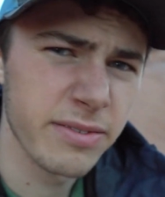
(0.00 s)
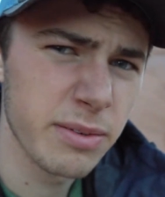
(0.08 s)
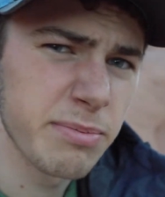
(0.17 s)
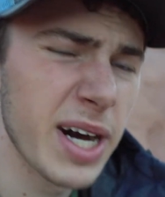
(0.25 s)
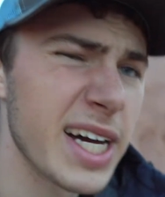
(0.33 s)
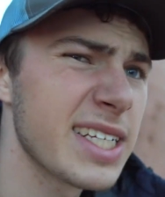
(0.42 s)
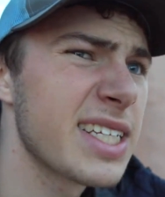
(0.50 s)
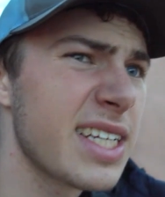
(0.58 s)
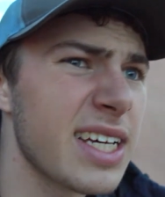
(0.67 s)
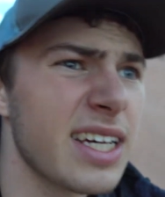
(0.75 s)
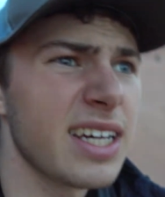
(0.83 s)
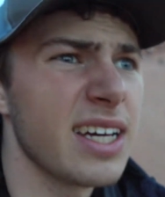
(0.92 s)
of a
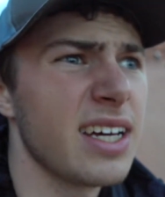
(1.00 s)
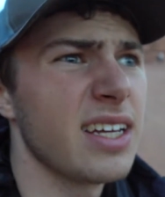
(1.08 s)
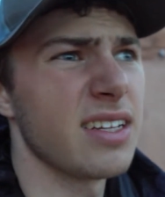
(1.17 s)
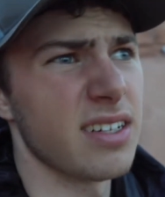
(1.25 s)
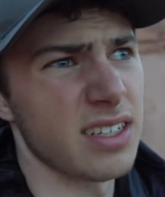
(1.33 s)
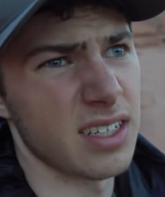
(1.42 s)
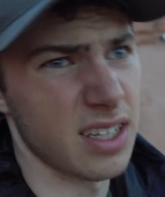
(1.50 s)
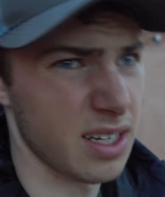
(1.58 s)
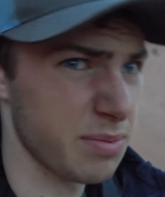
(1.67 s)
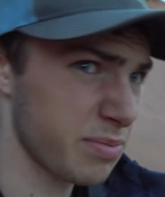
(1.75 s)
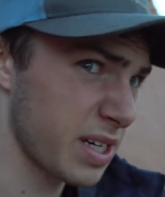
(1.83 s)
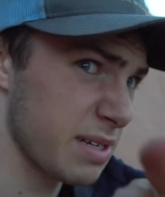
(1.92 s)
bust. There's a
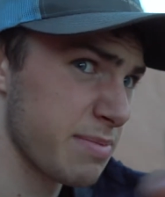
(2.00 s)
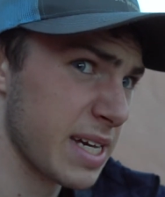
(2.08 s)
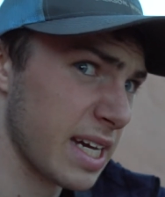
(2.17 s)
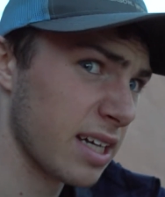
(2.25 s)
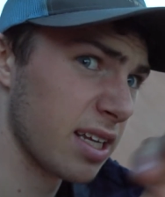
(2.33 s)
pretty big